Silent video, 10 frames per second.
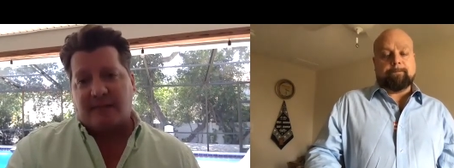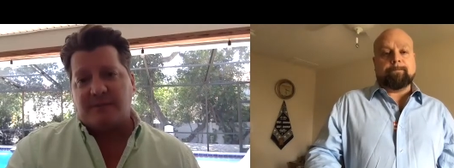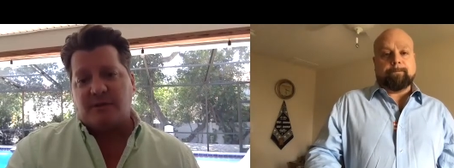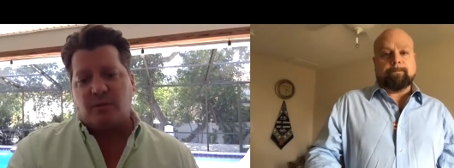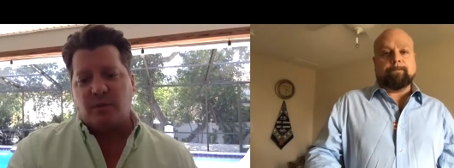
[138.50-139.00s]

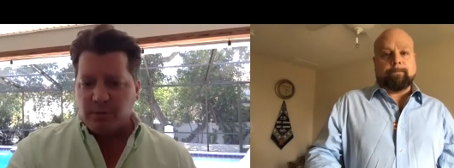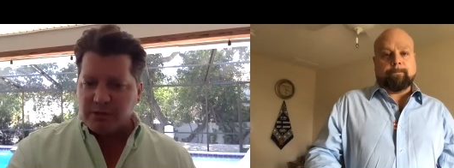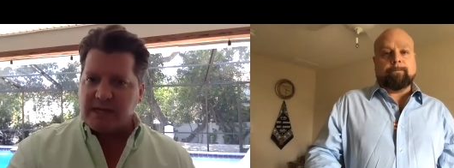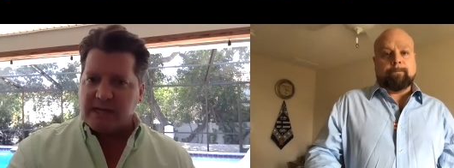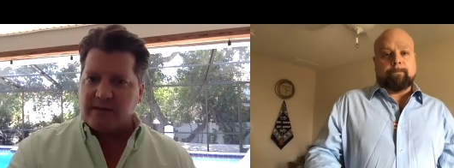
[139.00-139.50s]
Speaker 1: so we put
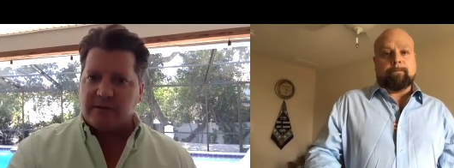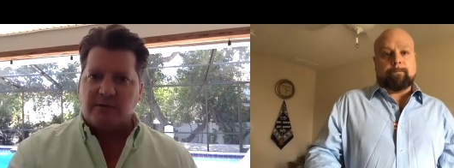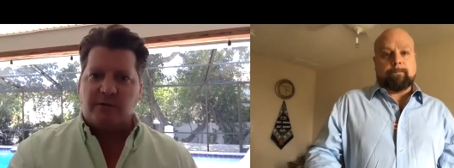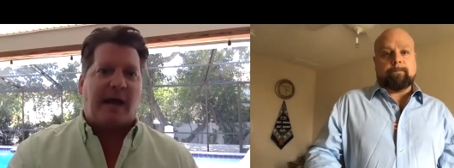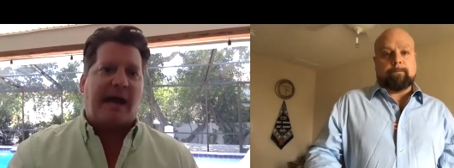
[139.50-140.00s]
together a
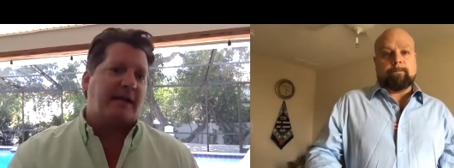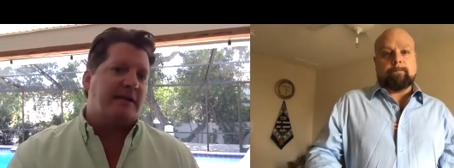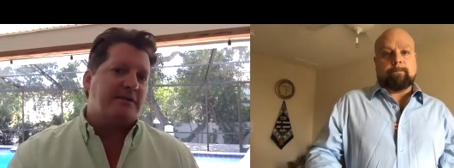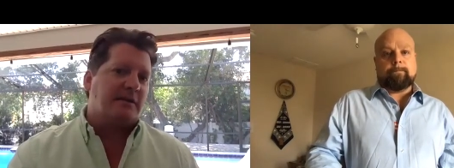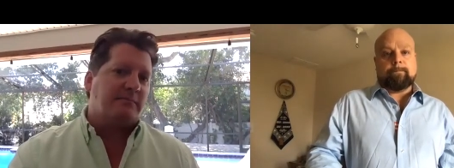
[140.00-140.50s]
little
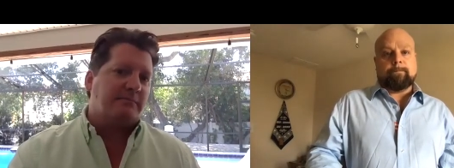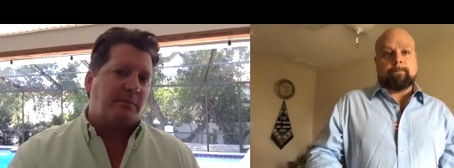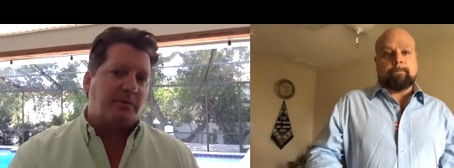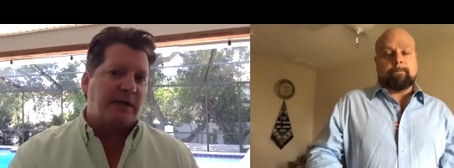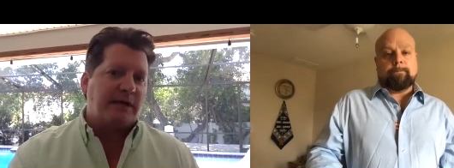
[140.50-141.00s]
package and i'm, I'm
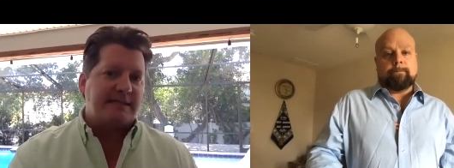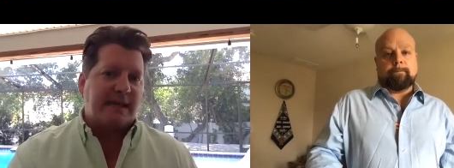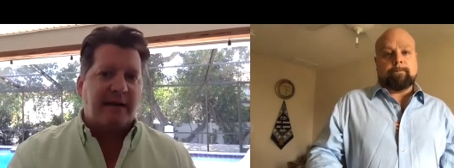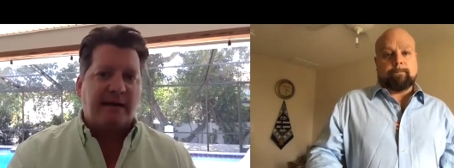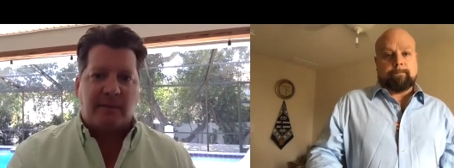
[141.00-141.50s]
pretty
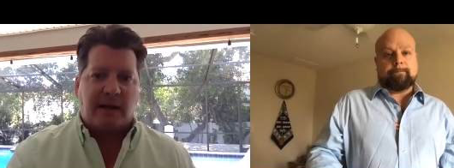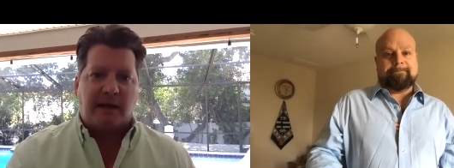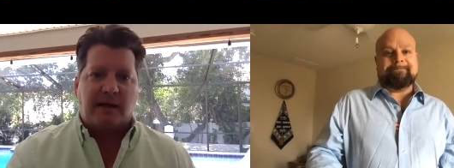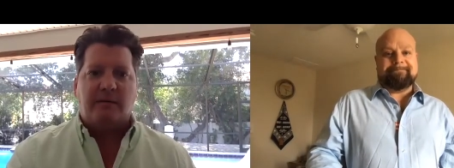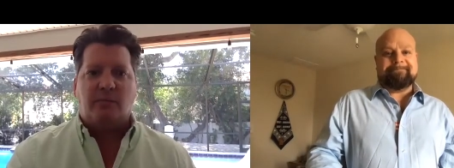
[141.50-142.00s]
excited about
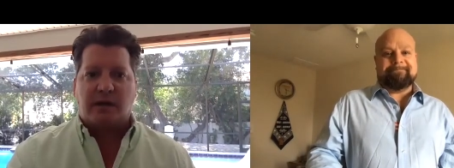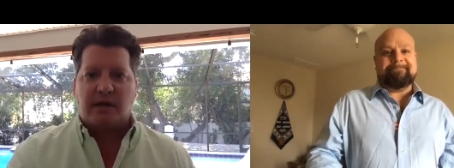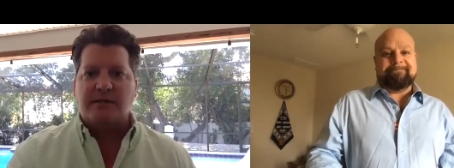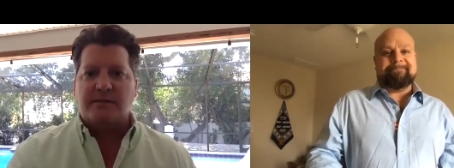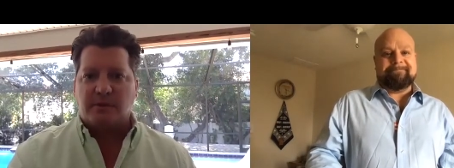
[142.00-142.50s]
it and we're
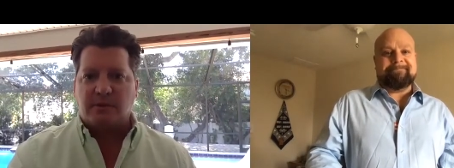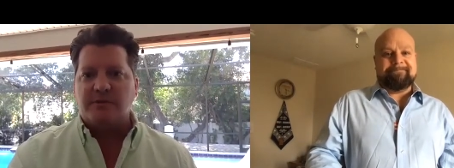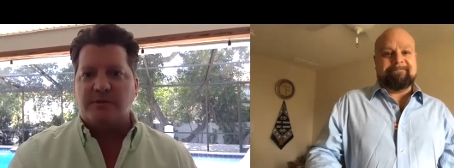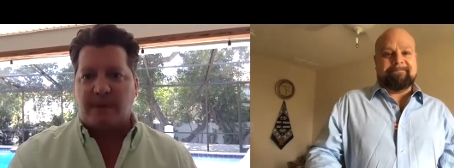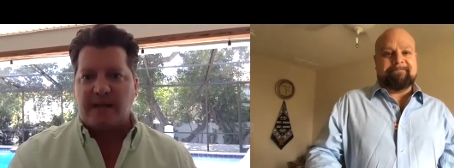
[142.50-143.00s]
getting some good
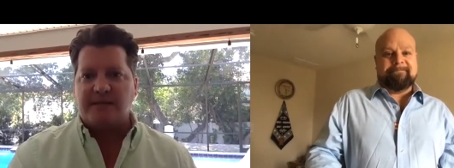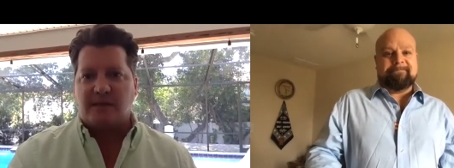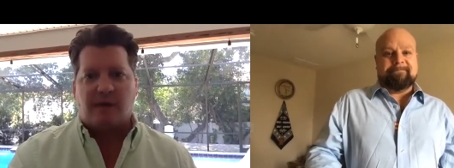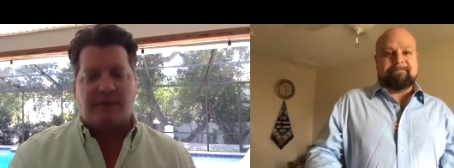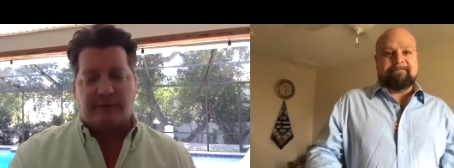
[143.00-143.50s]
response
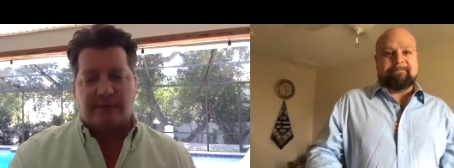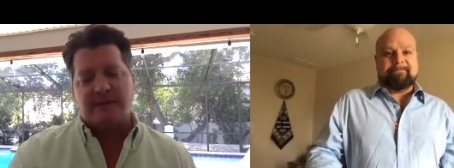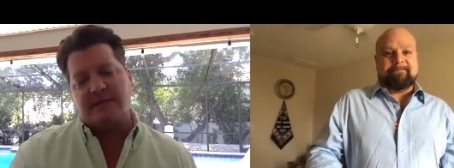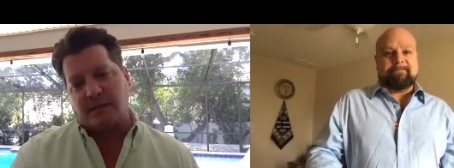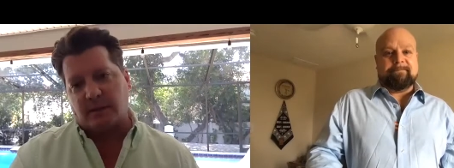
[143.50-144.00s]
off of it
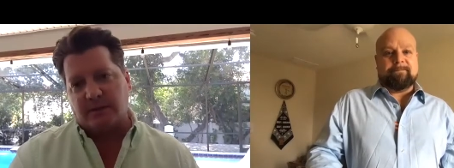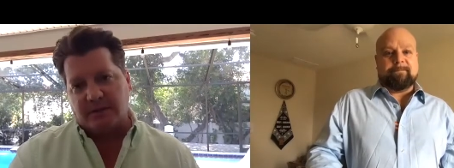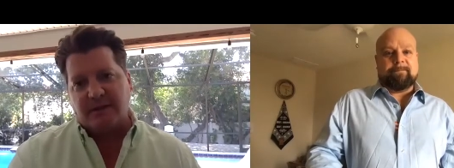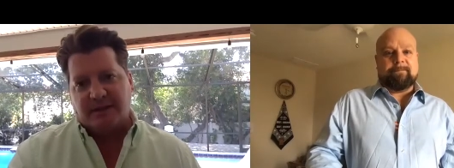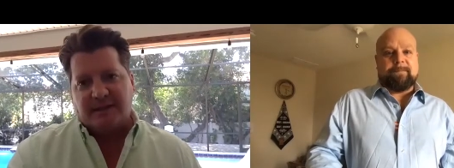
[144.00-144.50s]
so
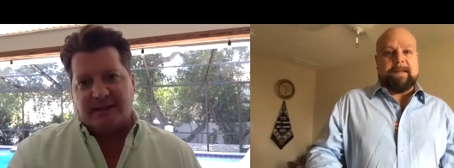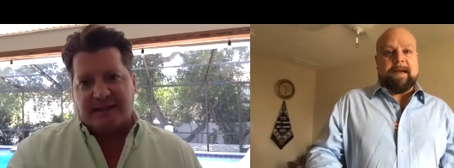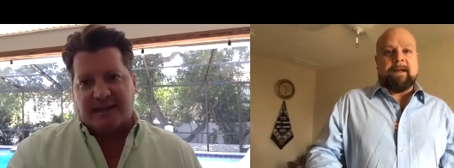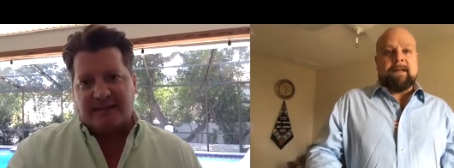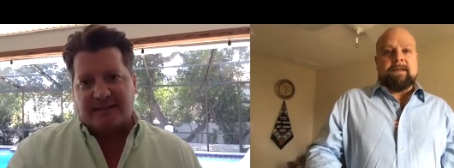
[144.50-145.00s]
Speaker 2: yeah
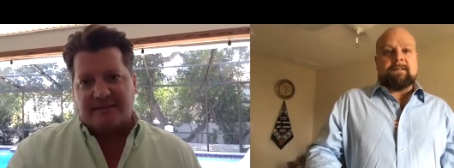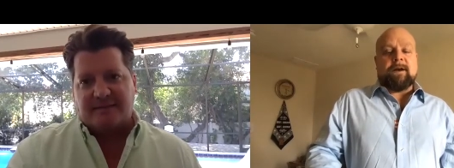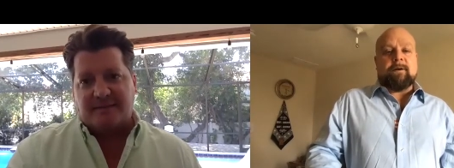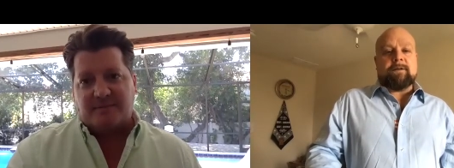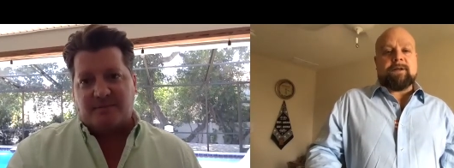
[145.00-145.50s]
that,
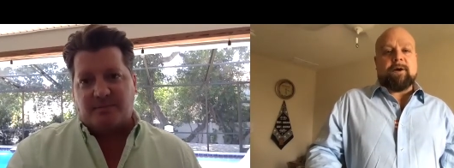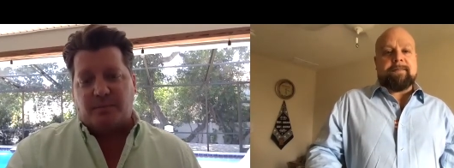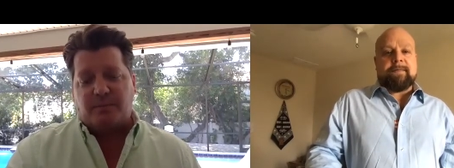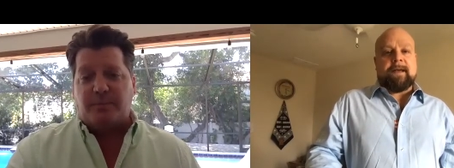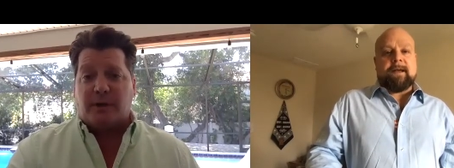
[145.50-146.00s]
so so i
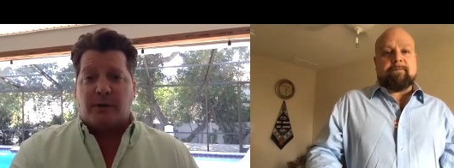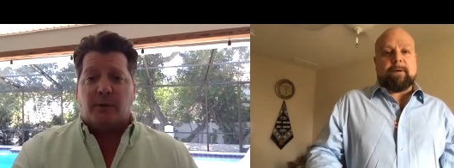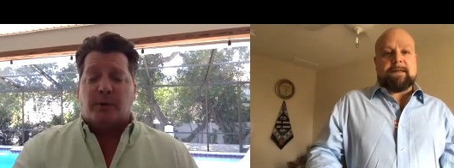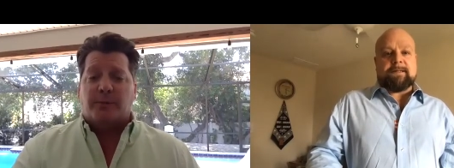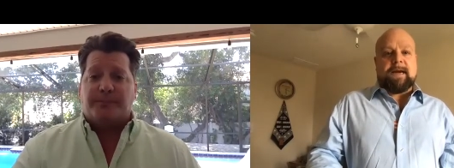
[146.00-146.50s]
think have we
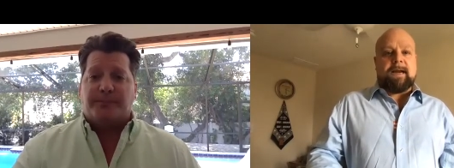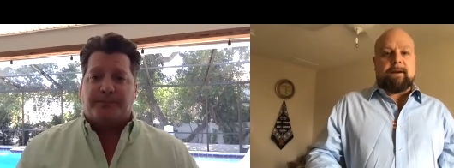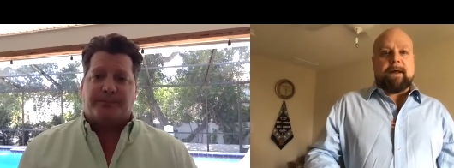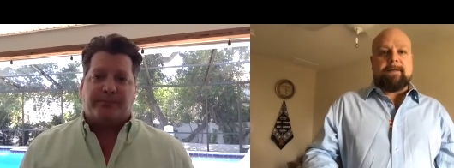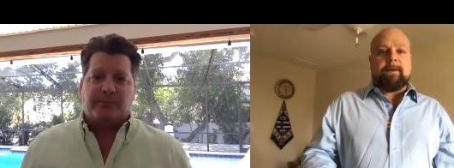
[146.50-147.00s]

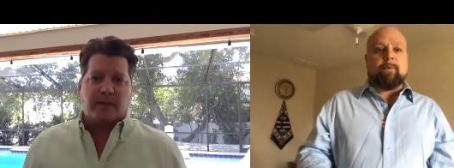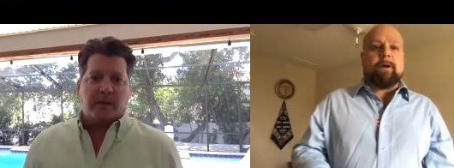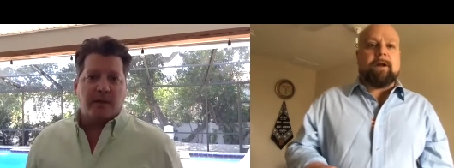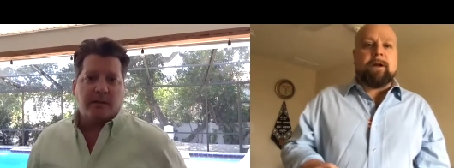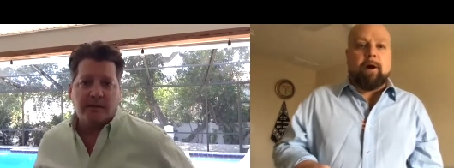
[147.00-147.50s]
decided i think we're
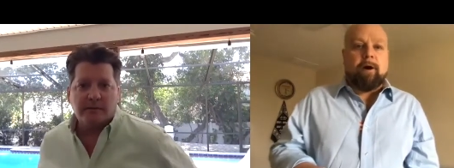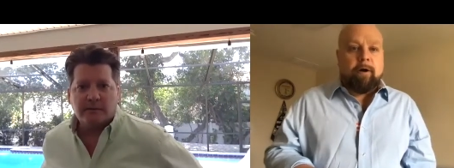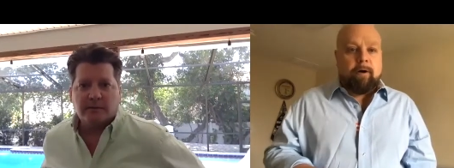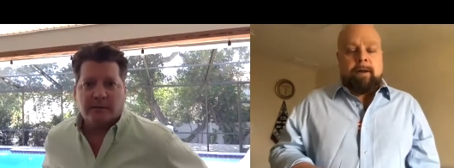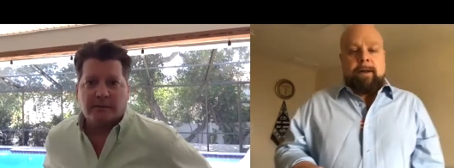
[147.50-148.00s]
going to
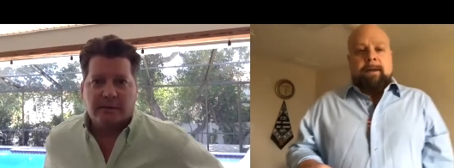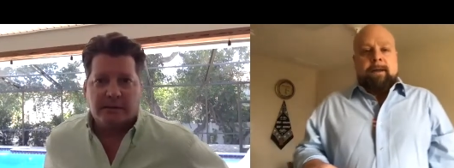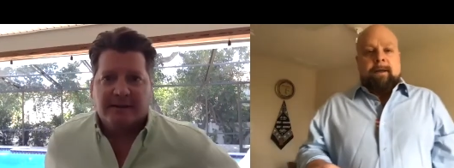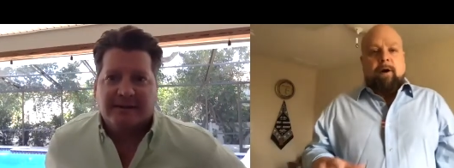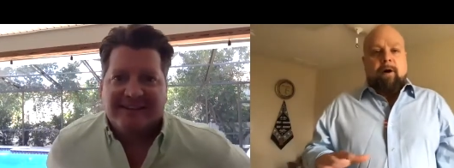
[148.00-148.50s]
call
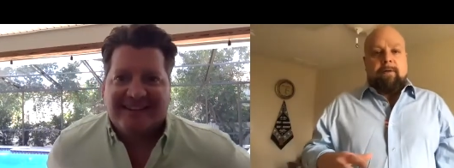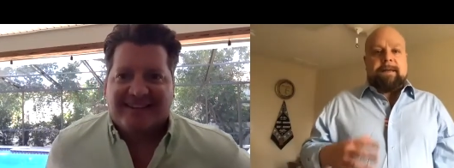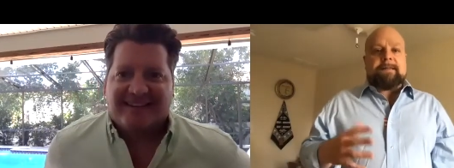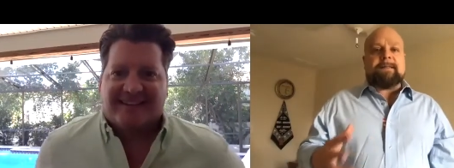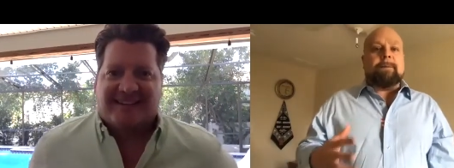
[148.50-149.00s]
call
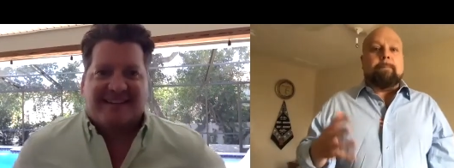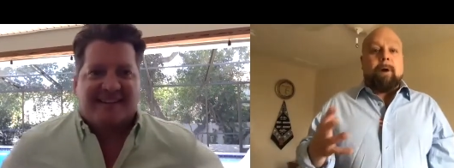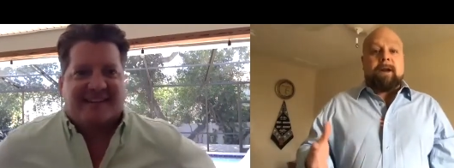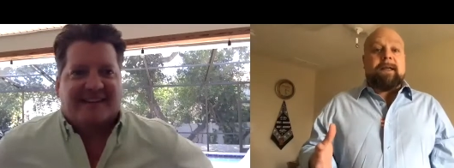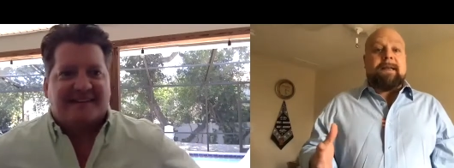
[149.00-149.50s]
this the
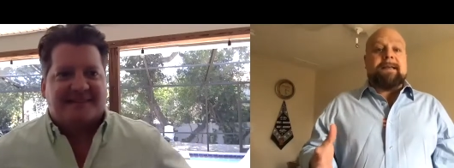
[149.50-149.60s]
marketing